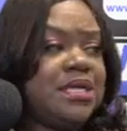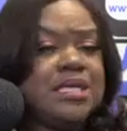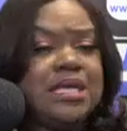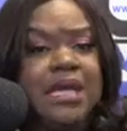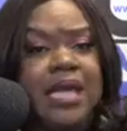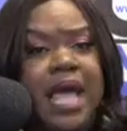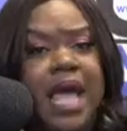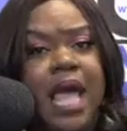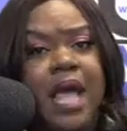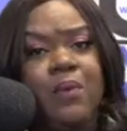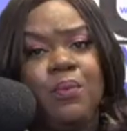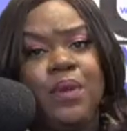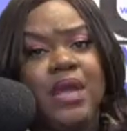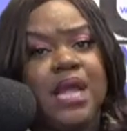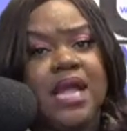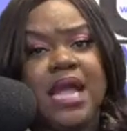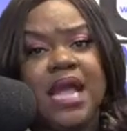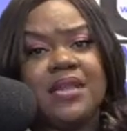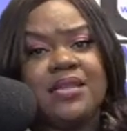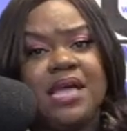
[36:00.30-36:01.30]
he got? We
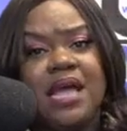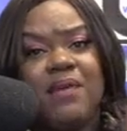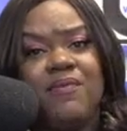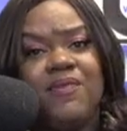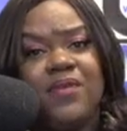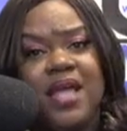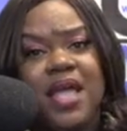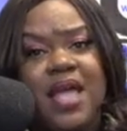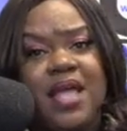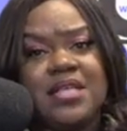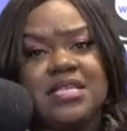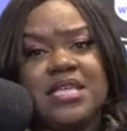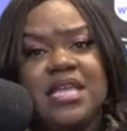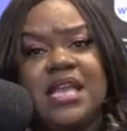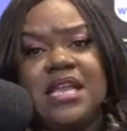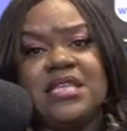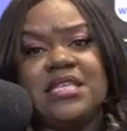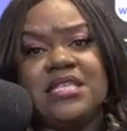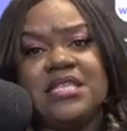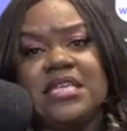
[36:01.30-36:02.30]
ain't got time for that. It's the
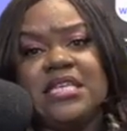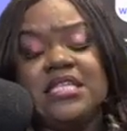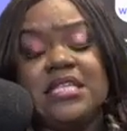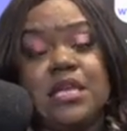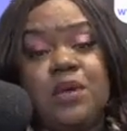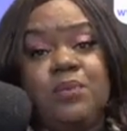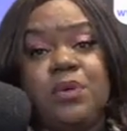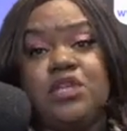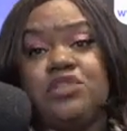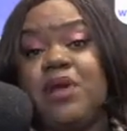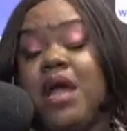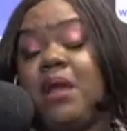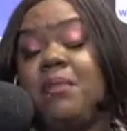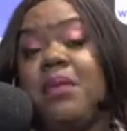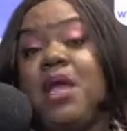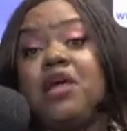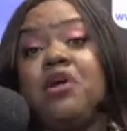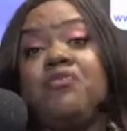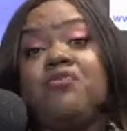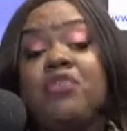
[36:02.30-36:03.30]
end of the season and we trying to
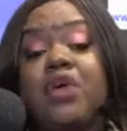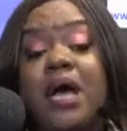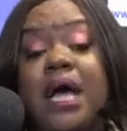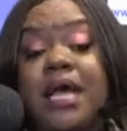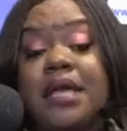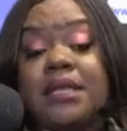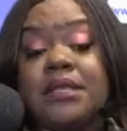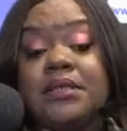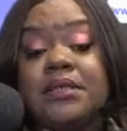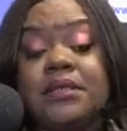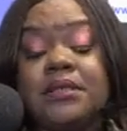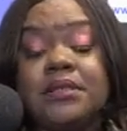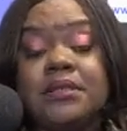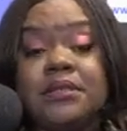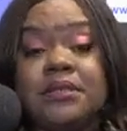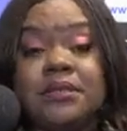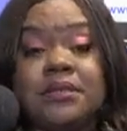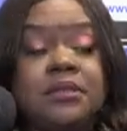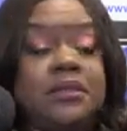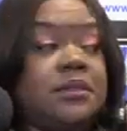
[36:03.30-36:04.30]
make a run.
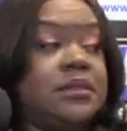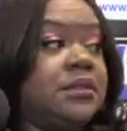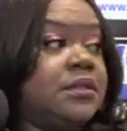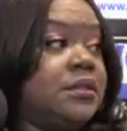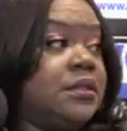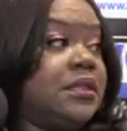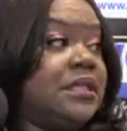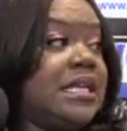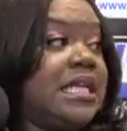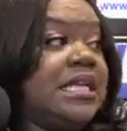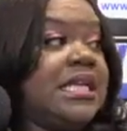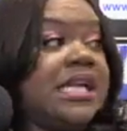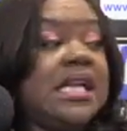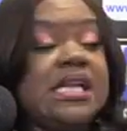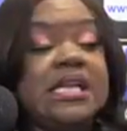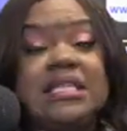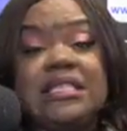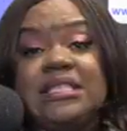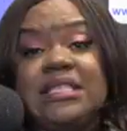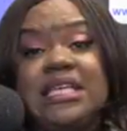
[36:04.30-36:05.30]
Because at the end
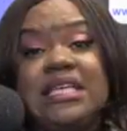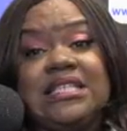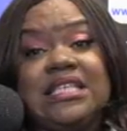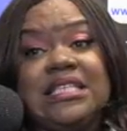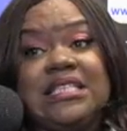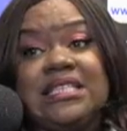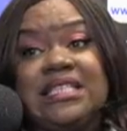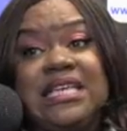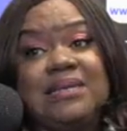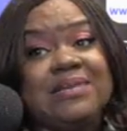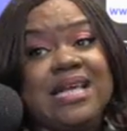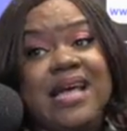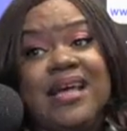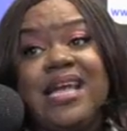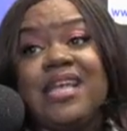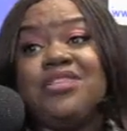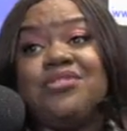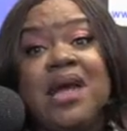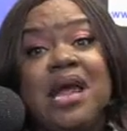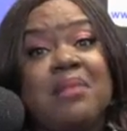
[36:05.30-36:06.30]
of the season, teams out
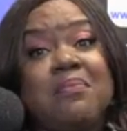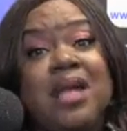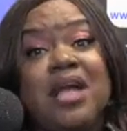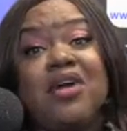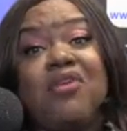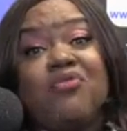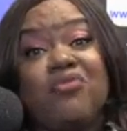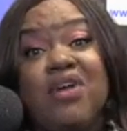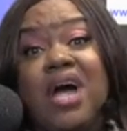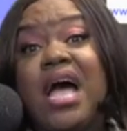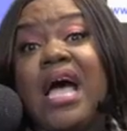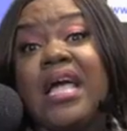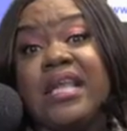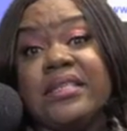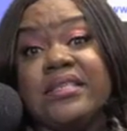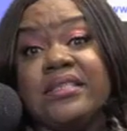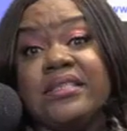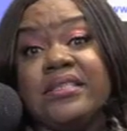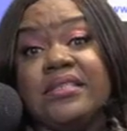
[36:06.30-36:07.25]
here trying to make a run.